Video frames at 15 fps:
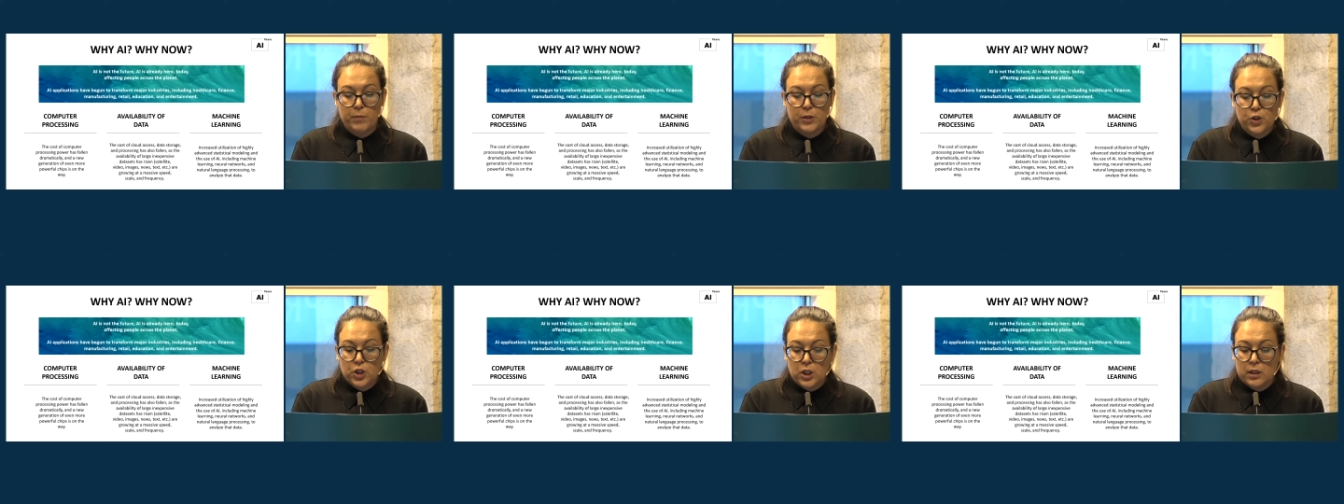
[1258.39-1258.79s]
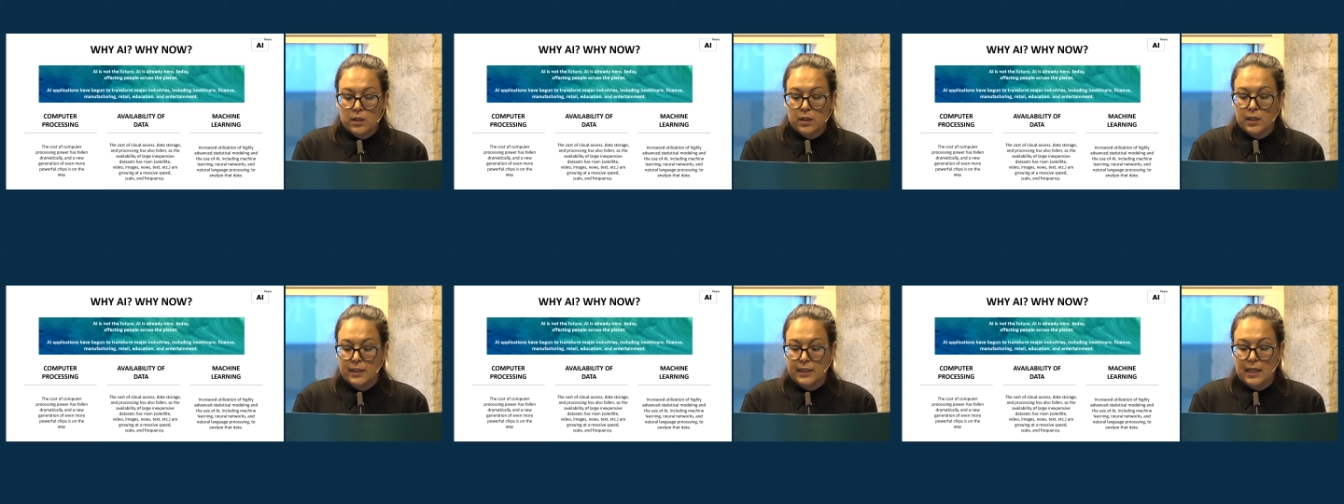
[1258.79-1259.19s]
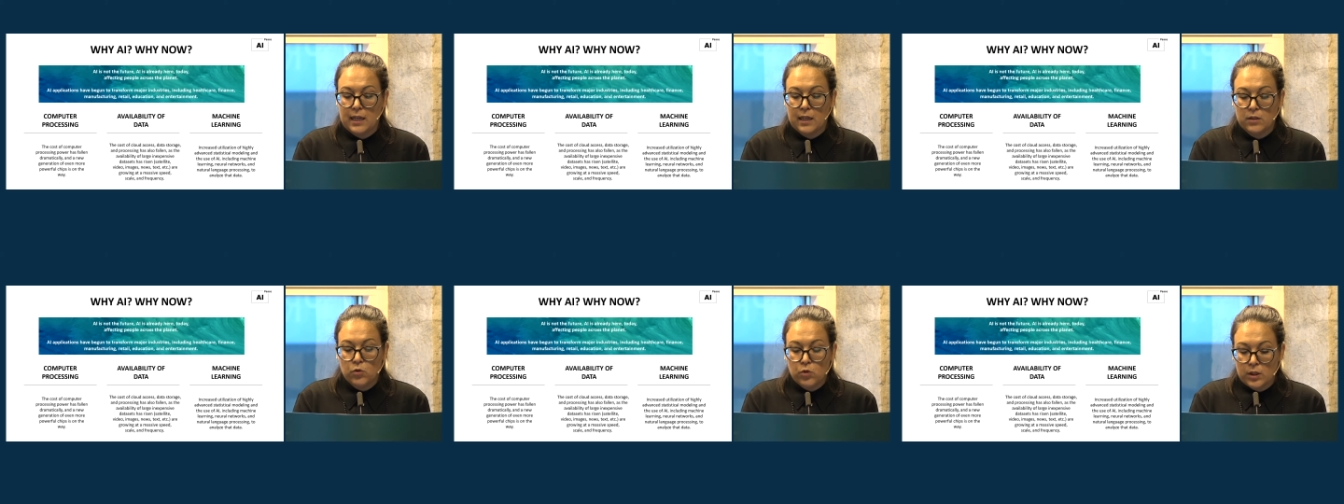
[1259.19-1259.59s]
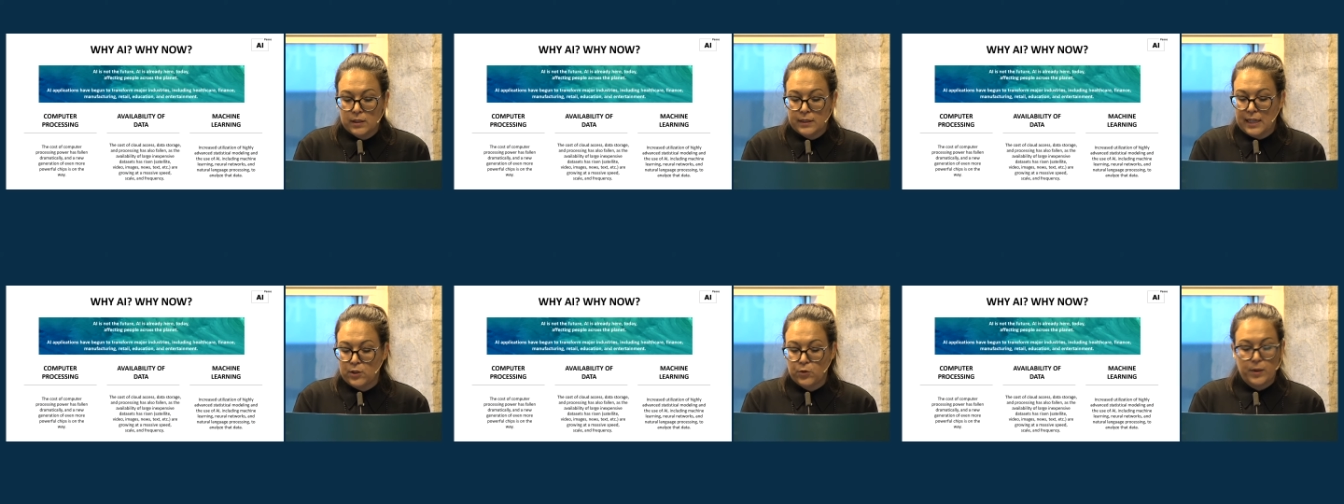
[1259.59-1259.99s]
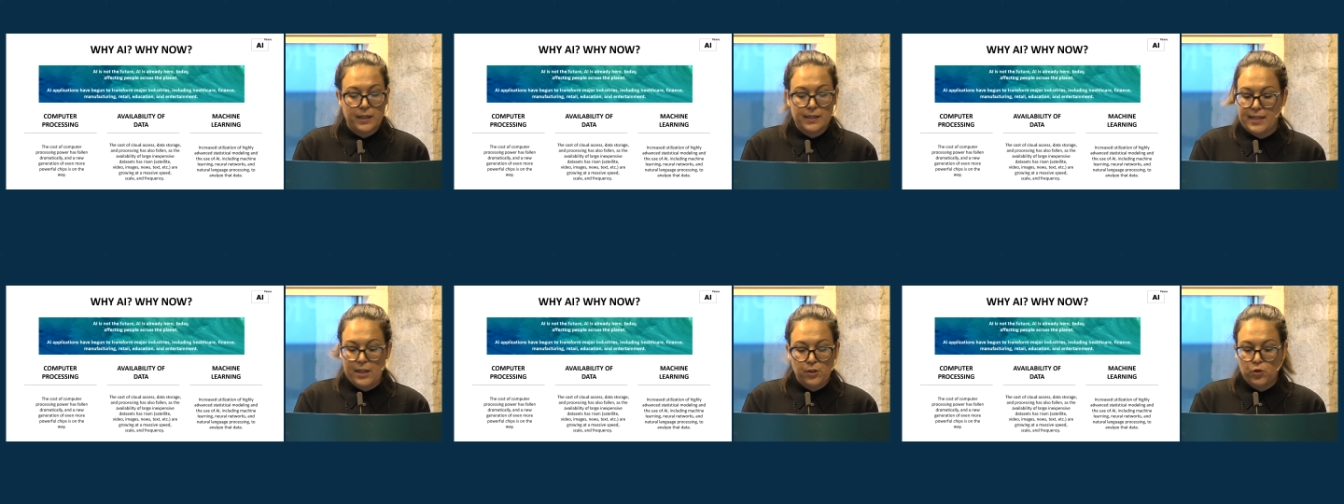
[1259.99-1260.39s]
machine learning, neural
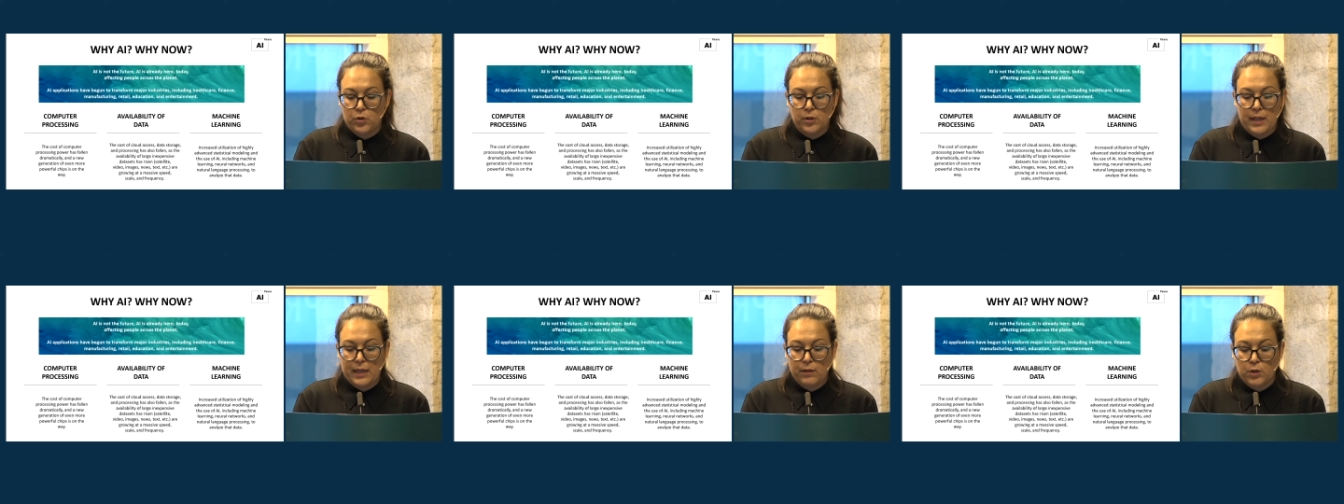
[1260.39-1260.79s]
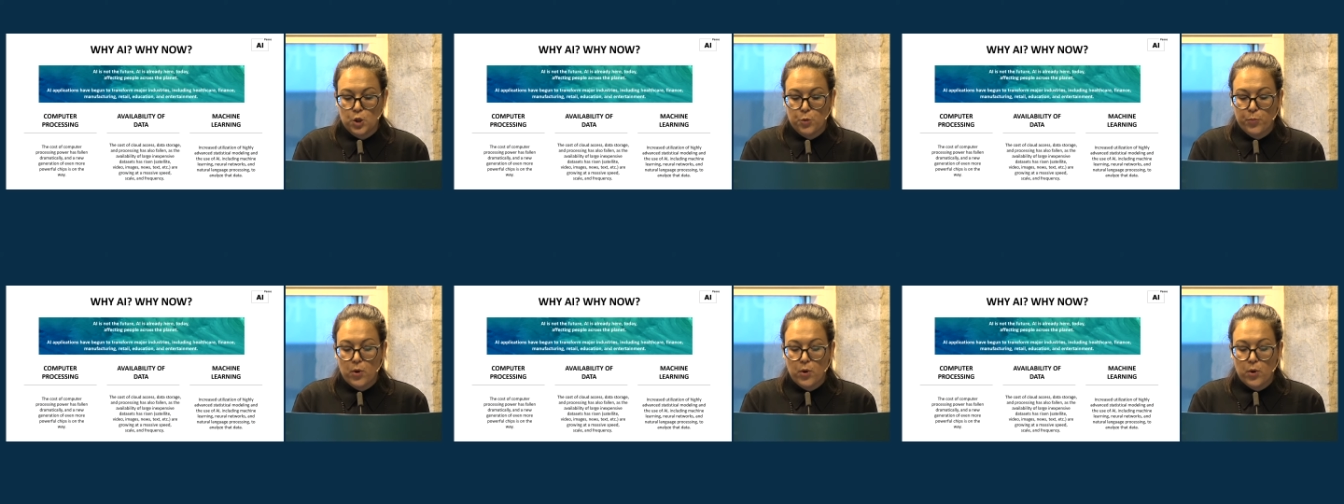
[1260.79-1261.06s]
networks, natural language